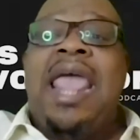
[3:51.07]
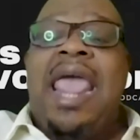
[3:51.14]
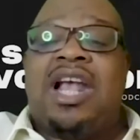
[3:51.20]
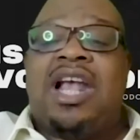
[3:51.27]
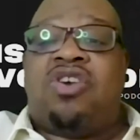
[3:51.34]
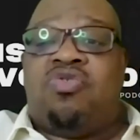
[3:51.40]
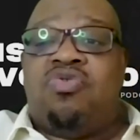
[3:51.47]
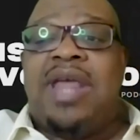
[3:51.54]

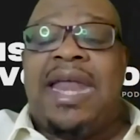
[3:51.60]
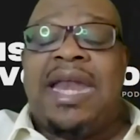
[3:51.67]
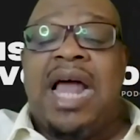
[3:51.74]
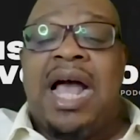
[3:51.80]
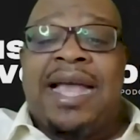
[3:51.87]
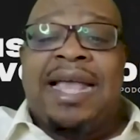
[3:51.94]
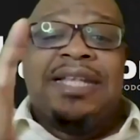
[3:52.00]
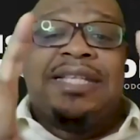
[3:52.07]
and create
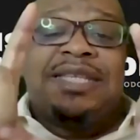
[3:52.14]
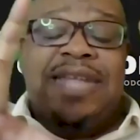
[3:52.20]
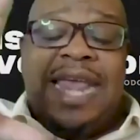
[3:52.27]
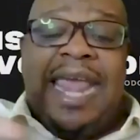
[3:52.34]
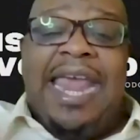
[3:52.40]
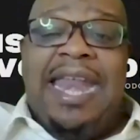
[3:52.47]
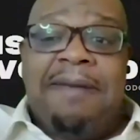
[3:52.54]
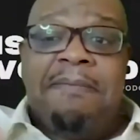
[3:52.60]
a
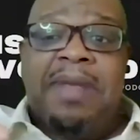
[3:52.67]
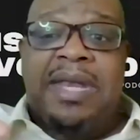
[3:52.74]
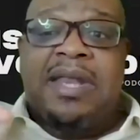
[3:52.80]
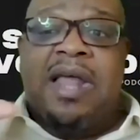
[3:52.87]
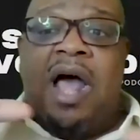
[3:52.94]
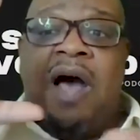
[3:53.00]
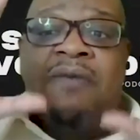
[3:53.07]
containment